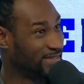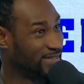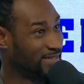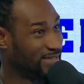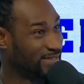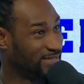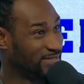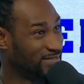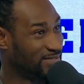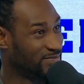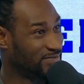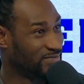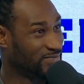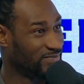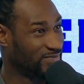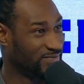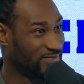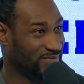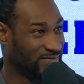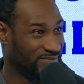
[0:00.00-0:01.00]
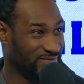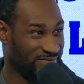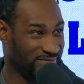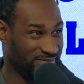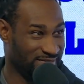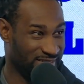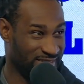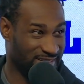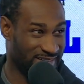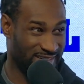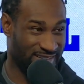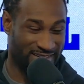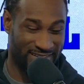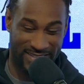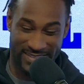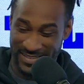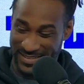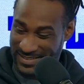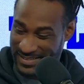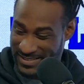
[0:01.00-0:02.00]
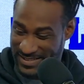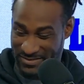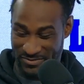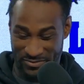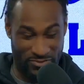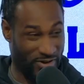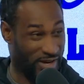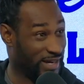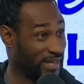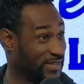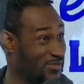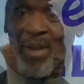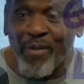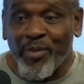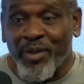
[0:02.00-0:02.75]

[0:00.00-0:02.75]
I understand. I understand. I'm